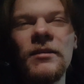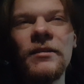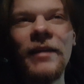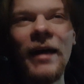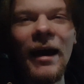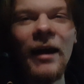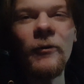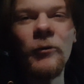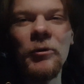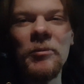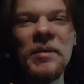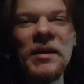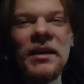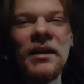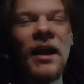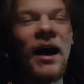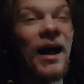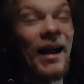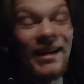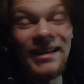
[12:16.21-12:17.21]
That would be
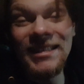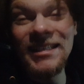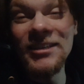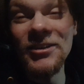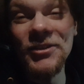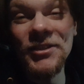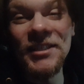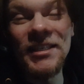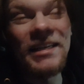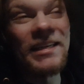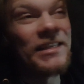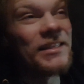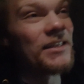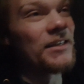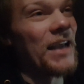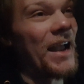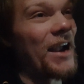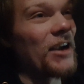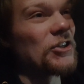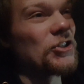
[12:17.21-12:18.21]
an ideal
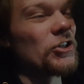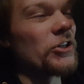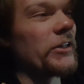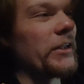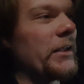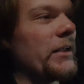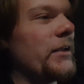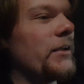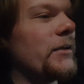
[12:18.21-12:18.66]
season, actually.